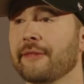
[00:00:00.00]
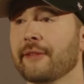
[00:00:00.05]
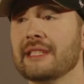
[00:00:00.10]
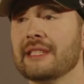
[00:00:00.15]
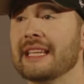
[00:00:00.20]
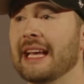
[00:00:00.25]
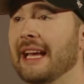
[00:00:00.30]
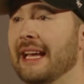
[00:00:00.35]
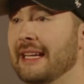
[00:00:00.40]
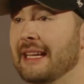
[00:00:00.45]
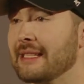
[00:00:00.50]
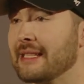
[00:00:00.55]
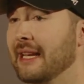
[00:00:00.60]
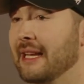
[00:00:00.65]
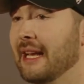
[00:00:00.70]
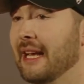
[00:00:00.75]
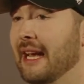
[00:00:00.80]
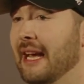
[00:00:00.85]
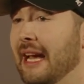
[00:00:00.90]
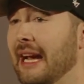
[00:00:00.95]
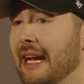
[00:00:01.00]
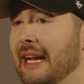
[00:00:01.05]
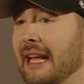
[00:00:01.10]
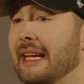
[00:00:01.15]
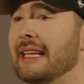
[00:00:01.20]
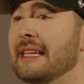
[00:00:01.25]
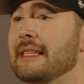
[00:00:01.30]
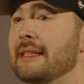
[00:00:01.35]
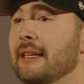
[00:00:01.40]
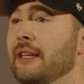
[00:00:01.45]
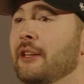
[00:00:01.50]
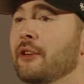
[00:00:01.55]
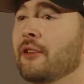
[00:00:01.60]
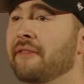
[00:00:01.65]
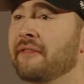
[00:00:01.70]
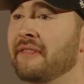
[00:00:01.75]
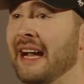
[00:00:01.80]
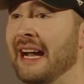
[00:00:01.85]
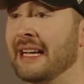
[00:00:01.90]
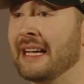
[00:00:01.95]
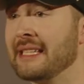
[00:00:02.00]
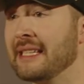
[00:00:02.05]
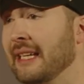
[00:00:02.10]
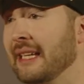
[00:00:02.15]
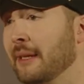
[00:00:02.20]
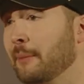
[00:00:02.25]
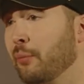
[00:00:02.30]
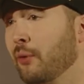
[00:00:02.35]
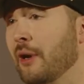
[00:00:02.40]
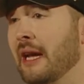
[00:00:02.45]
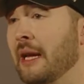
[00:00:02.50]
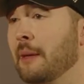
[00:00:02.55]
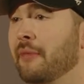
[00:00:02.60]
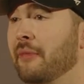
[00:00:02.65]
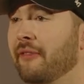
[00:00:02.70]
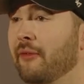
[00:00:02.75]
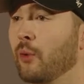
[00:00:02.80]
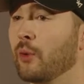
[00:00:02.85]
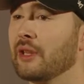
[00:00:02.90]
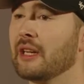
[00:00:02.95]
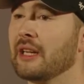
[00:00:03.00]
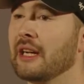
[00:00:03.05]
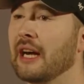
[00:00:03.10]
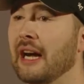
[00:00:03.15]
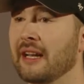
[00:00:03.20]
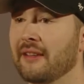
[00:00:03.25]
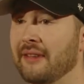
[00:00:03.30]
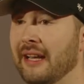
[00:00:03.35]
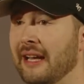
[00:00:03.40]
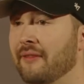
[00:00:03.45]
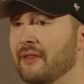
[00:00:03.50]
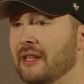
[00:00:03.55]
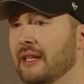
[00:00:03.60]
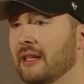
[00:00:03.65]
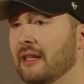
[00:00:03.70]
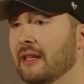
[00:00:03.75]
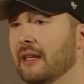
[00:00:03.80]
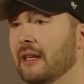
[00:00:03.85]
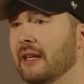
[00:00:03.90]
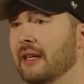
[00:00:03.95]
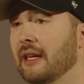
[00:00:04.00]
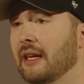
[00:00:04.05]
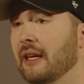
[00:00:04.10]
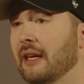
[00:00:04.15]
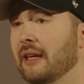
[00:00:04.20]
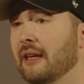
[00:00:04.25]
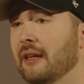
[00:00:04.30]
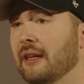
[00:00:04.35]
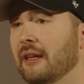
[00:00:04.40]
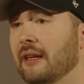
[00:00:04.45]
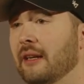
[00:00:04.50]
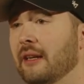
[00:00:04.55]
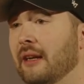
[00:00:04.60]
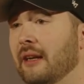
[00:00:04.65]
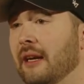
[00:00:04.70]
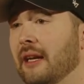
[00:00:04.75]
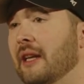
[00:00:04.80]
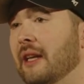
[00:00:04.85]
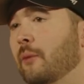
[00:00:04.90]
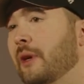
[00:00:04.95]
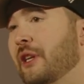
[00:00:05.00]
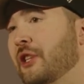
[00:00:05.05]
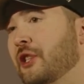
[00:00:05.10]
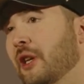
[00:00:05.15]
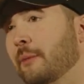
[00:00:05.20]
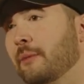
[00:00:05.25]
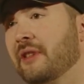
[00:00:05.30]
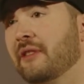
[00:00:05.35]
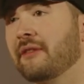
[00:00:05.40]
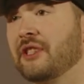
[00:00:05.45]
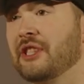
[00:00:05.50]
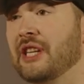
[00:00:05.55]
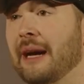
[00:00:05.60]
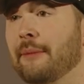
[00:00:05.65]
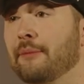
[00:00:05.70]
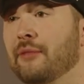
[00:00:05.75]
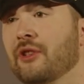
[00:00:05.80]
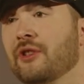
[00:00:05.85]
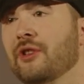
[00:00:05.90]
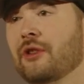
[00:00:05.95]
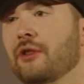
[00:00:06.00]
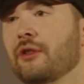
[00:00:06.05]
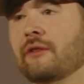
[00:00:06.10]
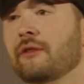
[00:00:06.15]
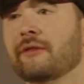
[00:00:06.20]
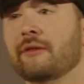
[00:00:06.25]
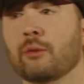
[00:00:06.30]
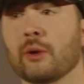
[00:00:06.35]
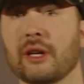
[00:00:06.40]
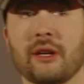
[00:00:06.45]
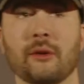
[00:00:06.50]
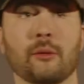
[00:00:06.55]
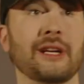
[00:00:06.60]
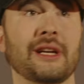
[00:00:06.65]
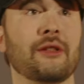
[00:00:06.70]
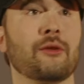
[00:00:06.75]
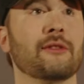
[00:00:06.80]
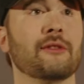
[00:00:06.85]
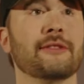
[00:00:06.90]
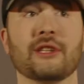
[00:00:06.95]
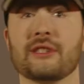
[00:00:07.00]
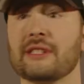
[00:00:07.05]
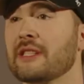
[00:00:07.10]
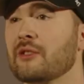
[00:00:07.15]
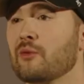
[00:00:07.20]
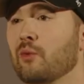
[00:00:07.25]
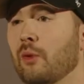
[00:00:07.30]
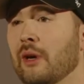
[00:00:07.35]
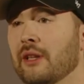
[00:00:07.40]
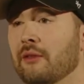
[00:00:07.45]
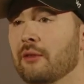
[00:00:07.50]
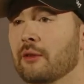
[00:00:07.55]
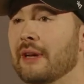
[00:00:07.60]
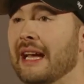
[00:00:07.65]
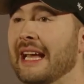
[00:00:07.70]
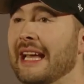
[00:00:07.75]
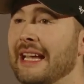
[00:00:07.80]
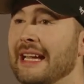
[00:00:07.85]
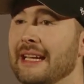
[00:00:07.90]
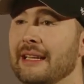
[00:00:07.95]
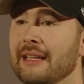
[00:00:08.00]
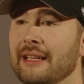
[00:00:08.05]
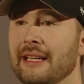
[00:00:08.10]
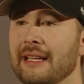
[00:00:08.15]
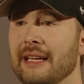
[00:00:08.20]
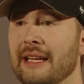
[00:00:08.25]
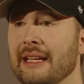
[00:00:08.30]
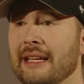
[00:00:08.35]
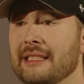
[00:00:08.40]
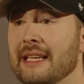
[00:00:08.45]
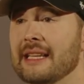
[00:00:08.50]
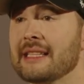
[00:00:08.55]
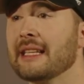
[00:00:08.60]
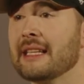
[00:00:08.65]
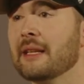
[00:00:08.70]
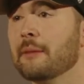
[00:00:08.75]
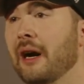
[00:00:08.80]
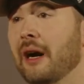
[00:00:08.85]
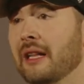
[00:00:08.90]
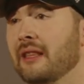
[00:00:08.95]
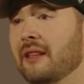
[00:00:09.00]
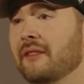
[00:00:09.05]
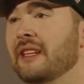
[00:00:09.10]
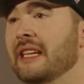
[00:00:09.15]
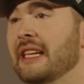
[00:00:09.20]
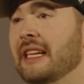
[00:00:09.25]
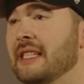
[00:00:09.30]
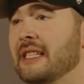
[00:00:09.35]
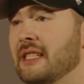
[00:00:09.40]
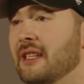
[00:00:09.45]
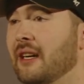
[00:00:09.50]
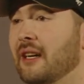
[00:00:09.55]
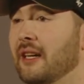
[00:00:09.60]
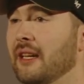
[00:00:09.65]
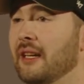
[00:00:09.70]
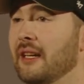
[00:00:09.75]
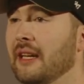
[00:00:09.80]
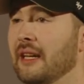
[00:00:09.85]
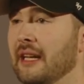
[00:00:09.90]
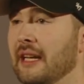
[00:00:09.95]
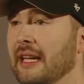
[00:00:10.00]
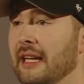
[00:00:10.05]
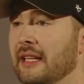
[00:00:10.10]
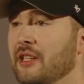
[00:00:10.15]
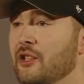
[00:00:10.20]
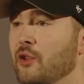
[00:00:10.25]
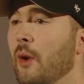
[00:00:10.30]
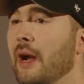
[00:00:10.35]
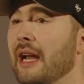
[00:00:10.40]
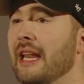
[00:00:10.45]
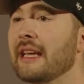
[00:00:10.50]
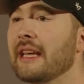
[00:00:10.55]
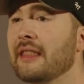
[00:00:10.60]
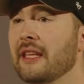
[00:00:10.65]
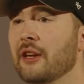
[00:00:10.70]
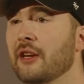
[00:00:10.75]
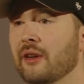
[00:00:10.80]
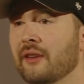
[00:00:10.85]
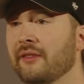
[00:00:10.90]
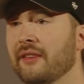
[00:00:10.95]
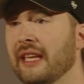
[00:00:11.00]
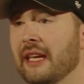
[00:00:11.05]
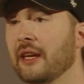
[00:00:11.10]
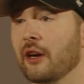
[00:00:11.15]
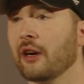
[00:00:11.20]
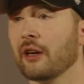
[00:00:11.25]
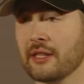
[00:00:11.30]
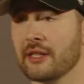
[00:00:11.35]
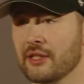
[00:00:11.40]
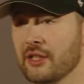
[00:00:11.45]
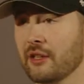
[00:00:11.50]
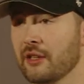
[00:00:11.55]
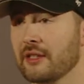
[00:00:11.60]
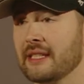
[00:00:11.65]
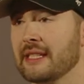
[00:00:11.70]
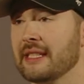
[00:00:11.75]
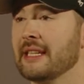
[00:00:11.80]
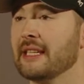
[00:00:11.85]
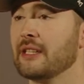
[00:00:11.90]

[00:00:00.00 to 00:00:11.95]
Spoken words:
days. And I continued fasting and praying before the God of heaven. And then we jump to chapter 2. We're going to read through verses 1 through 8. It says, "In the month of Nisan, in the 20th year of King Artaxerxes,